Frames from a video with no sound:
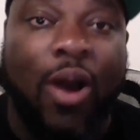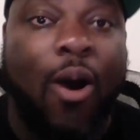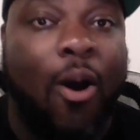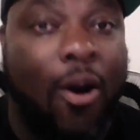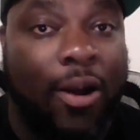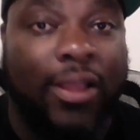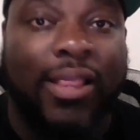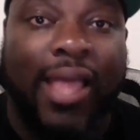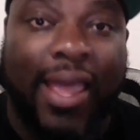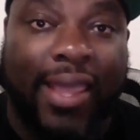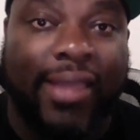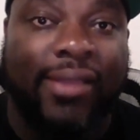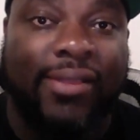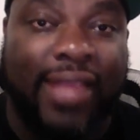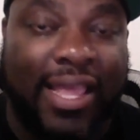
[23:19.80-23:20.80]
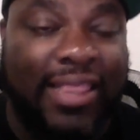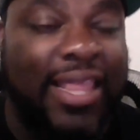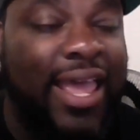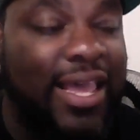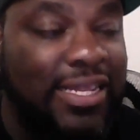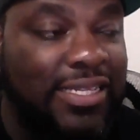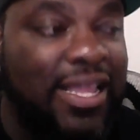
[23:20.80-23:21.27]
hard. Like that
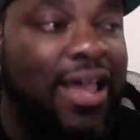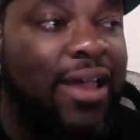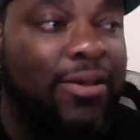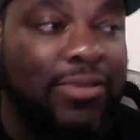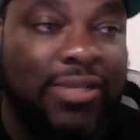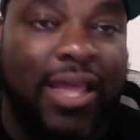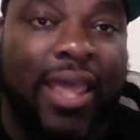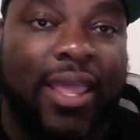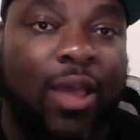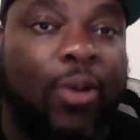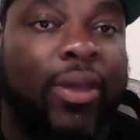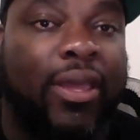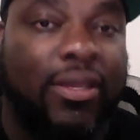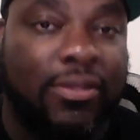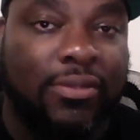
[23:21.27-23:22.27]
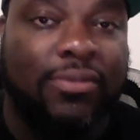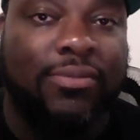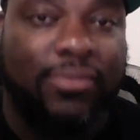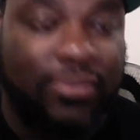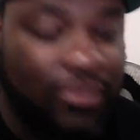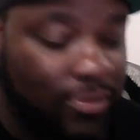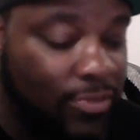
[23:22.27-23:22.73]
last line was like, okay,
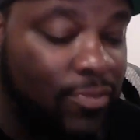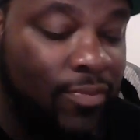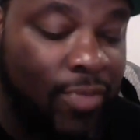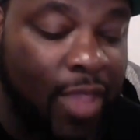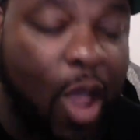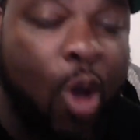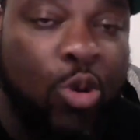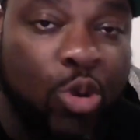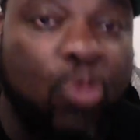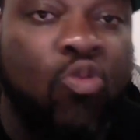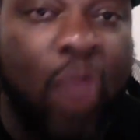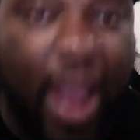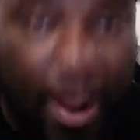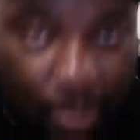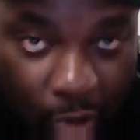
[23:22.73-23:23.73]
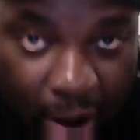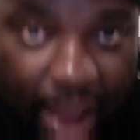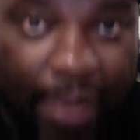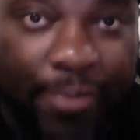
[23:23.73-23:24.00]
oh, you rap.